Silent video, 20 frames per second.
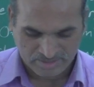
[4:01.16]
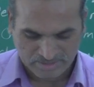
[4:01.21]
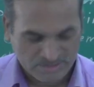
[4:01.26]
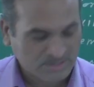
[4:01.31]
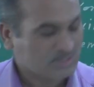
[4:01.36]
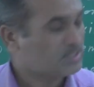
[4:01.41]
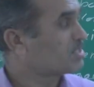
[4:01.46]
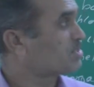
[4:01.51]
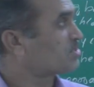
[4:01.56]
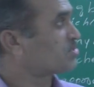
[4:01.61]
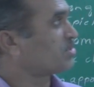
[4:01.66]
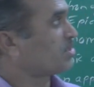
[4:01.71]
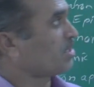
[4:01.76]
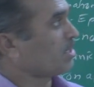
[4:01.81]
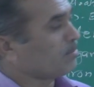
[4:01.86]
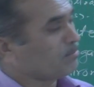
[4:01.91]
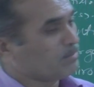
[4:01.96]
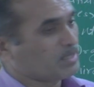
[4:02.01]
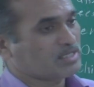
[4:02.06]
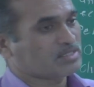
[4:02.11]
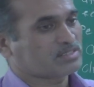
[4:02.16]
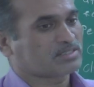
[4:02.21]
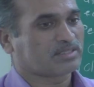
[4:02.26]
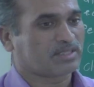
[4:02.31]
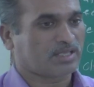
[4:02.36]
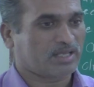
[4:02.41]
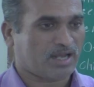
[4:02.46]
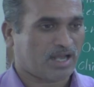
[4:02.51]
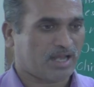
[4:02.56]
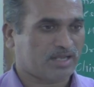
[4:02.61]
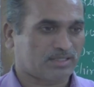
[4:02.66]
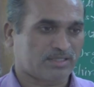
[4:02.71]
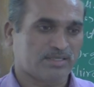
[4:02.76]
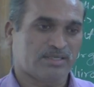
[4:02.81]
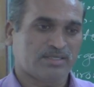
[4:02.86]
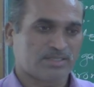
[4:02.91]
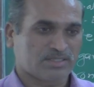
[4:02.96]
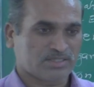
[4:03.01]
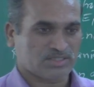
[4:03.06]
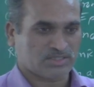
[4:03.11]
60 means there are
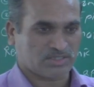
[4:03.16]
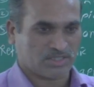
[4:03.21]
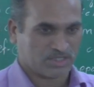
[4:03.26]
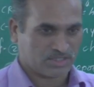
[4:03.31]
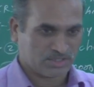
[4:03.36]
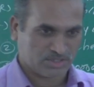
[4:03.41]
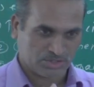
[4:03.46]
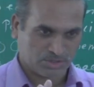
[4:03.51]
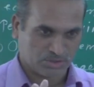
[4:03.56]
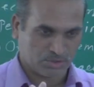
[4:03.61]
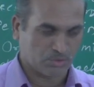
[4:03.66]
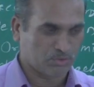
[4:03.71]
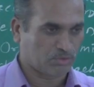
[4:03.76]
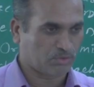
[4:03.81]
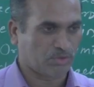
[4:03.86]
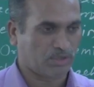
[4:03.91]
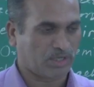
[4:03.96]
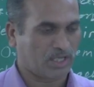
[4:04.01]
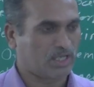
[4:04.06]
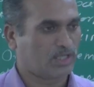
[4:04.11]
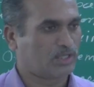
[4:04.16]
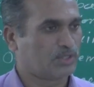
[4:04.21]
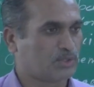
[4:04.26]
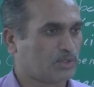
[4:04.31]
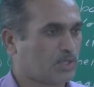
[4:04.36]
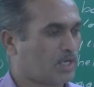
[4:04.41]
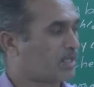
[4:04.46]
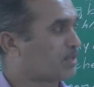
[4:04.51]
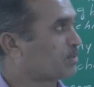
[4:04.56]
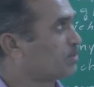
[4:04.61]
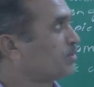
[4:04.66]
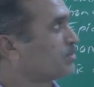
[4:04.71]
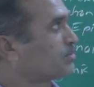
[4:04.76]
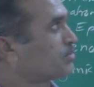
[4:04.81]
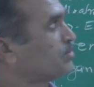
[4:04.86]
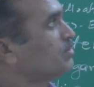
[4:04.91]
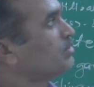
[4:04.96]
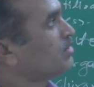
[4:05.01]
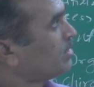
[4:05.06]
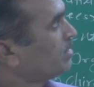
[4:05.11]
the 6 tutorial you are going
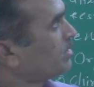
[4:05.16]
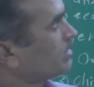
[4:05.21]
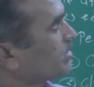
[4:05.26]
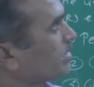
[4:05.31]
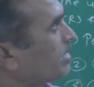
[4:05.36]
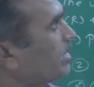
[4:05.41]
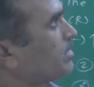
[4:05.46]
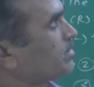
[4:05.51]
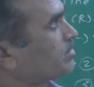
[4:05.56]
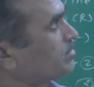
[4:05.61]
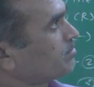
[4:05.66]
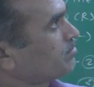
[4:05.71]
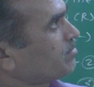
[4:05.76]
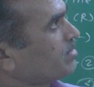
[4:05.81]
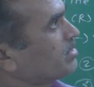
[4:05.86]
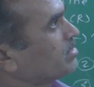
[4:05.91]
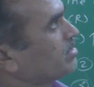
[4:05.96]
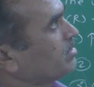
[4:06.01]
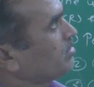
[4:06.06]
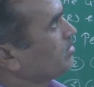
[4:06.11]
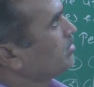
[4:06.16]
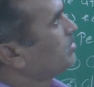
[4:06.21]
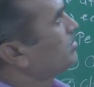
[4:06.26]
to get in a